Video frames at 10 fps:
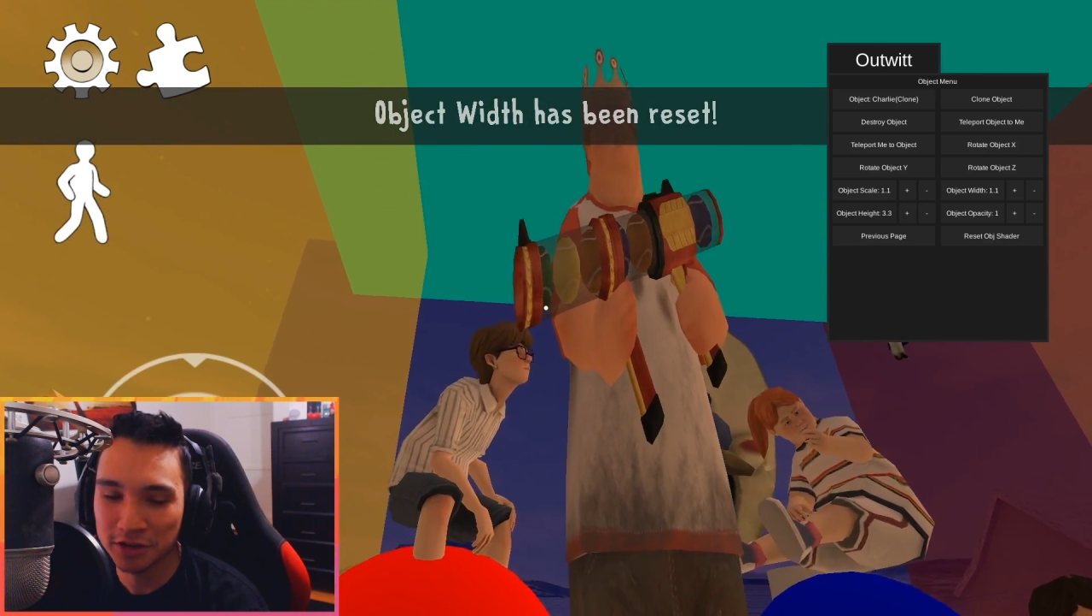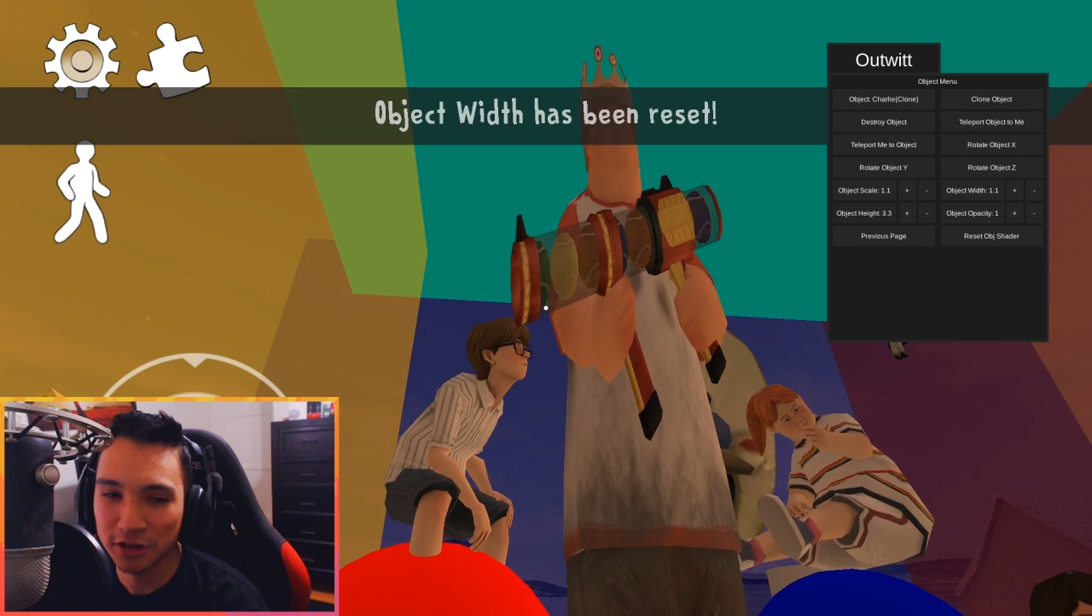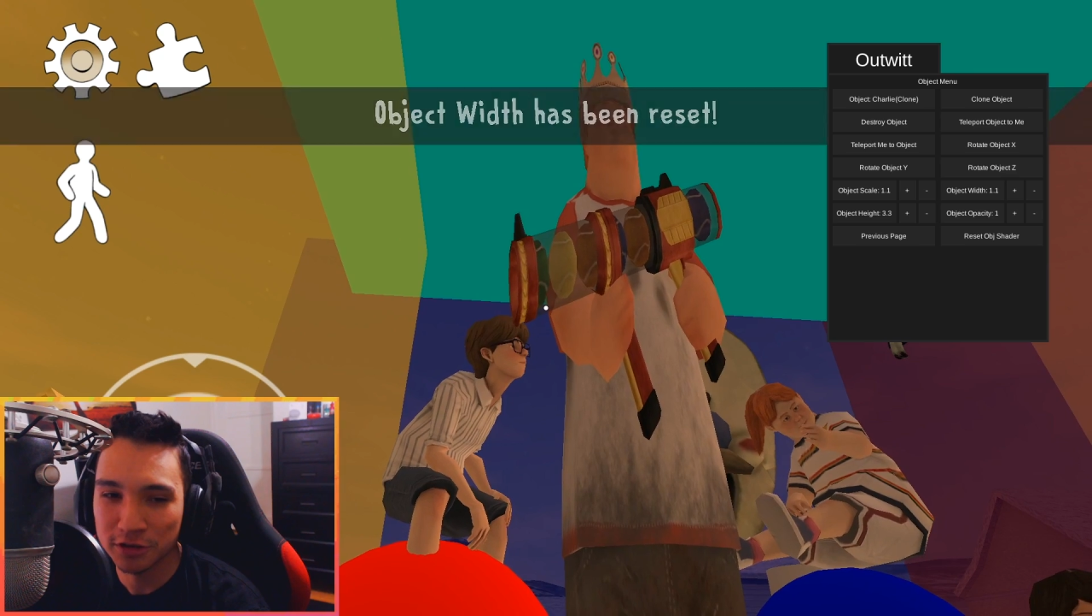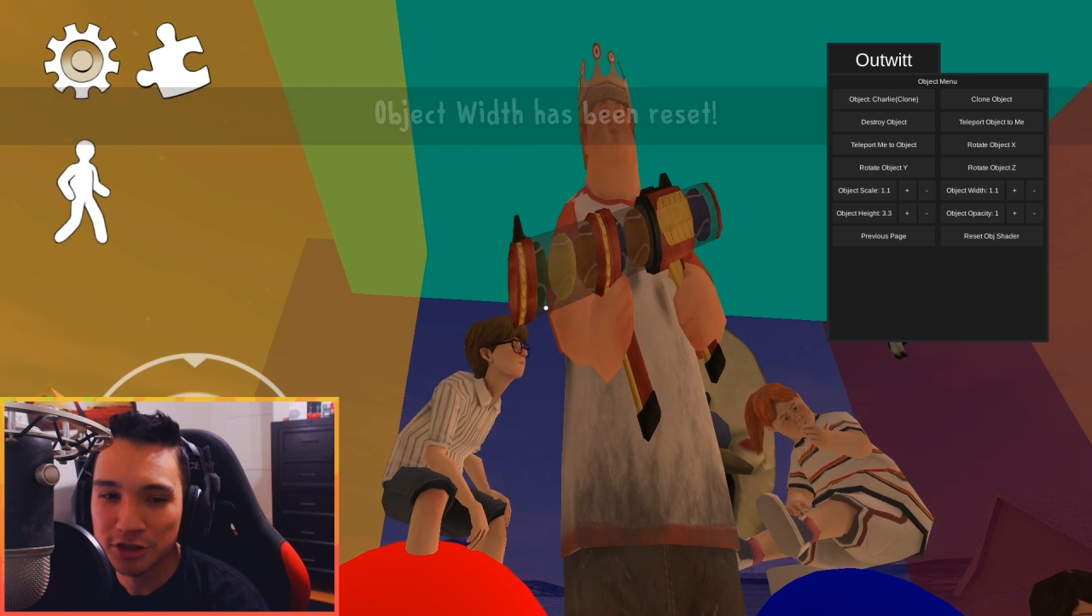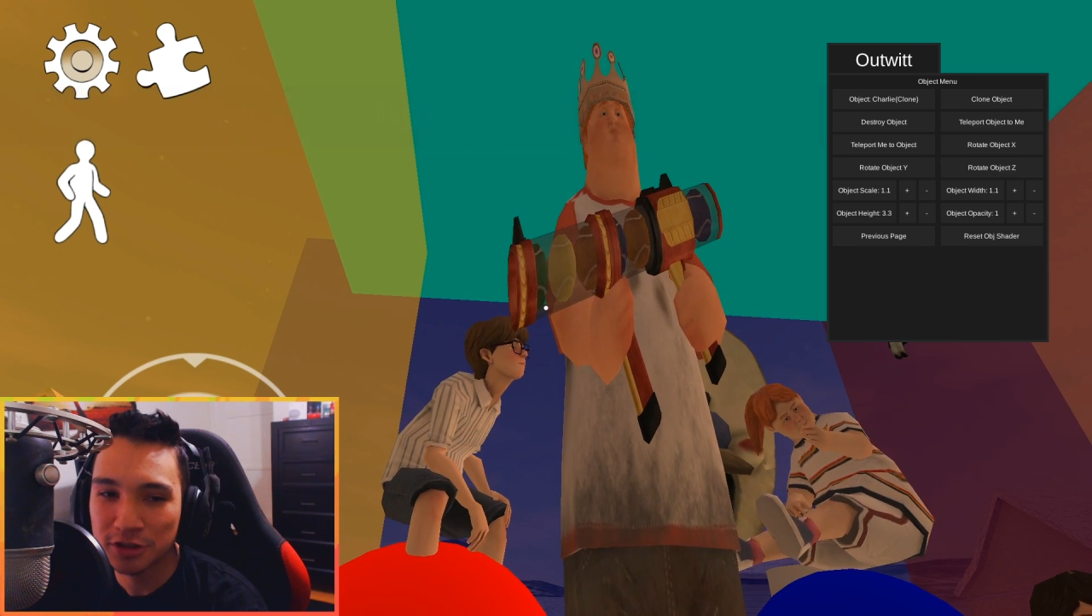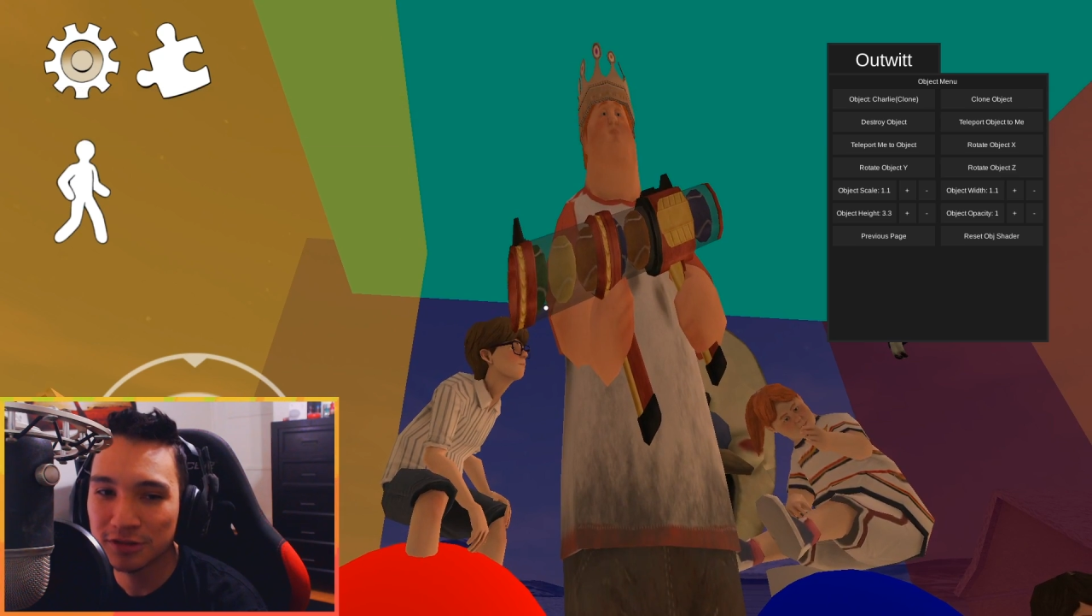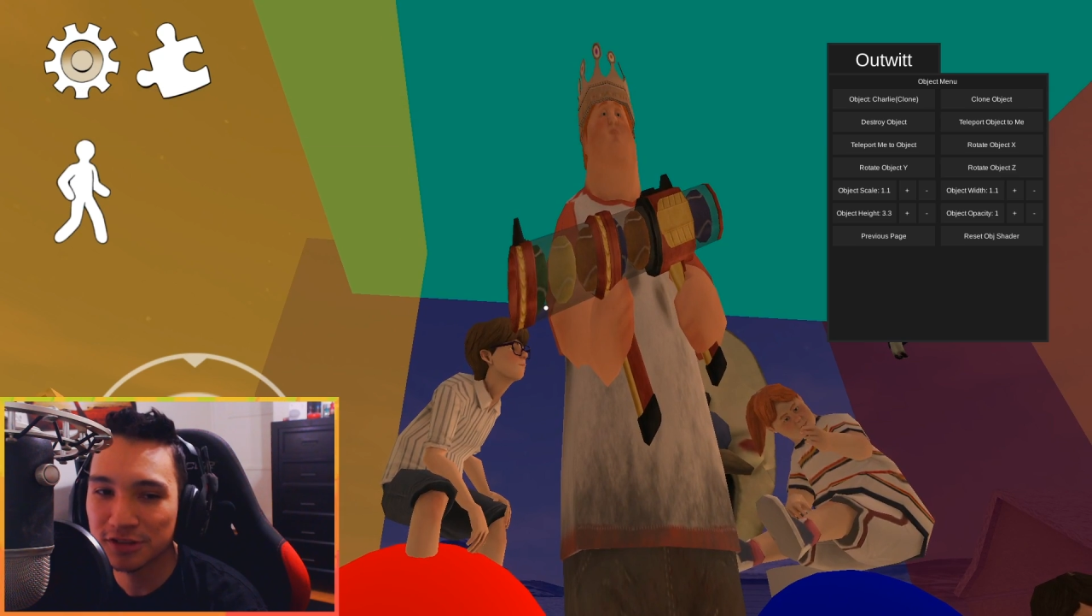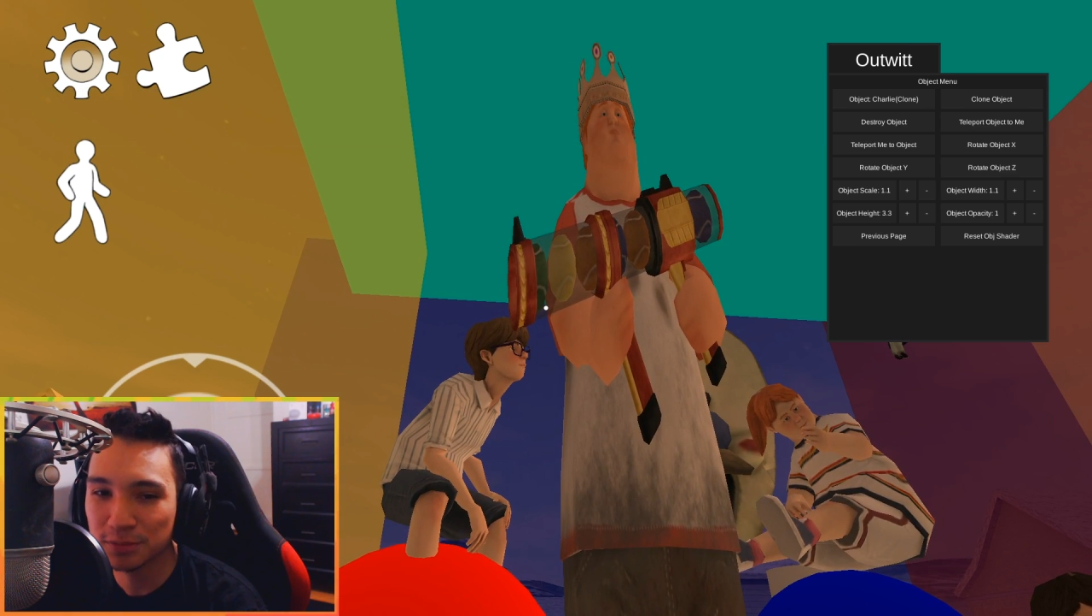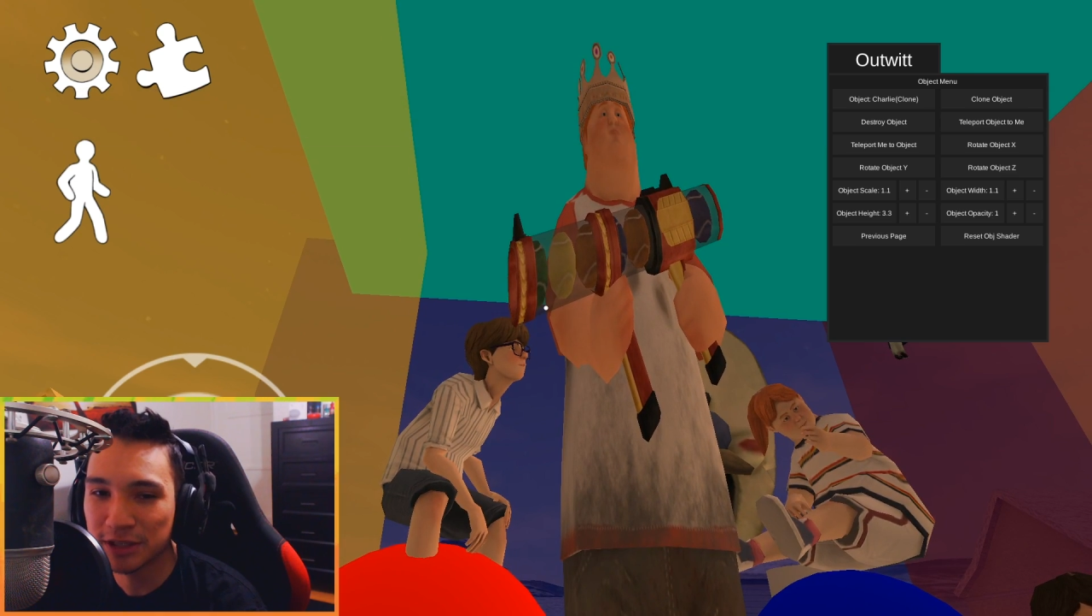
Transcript: you know, shoot some